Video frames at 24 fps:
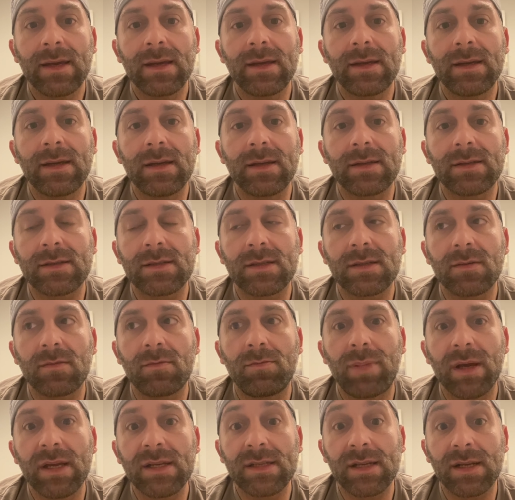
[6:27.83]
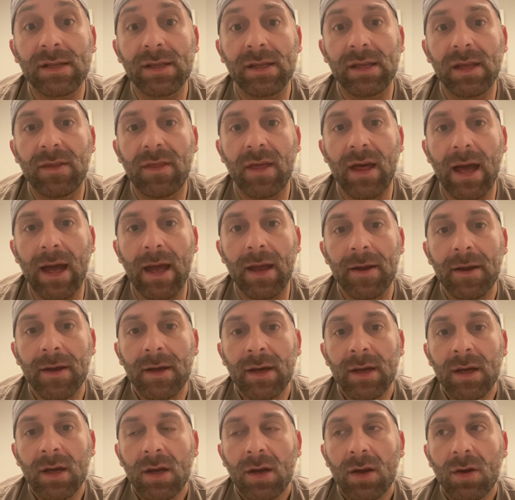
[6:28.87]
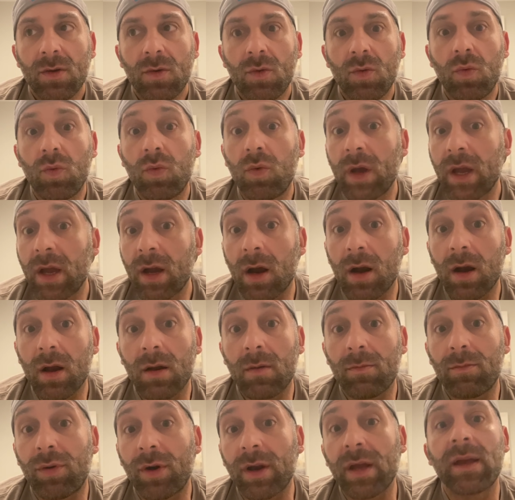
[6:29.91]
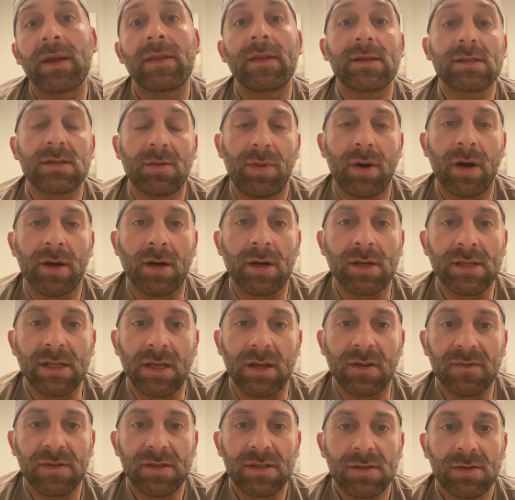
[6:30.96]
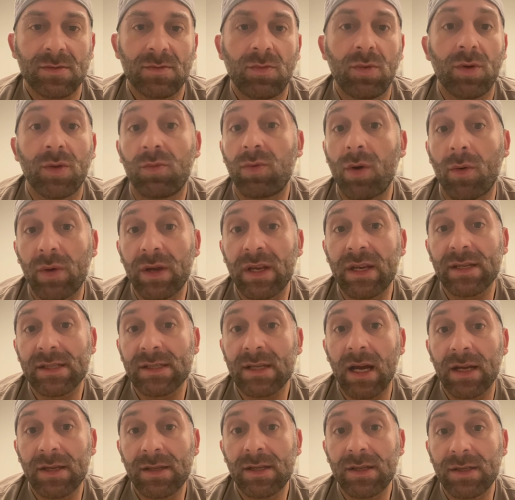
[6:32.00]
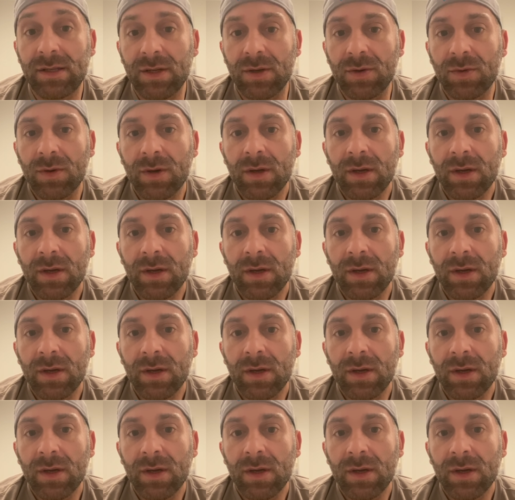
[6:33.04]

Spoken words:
it's basically that we are bringing this upon ourselves with what we decide to do.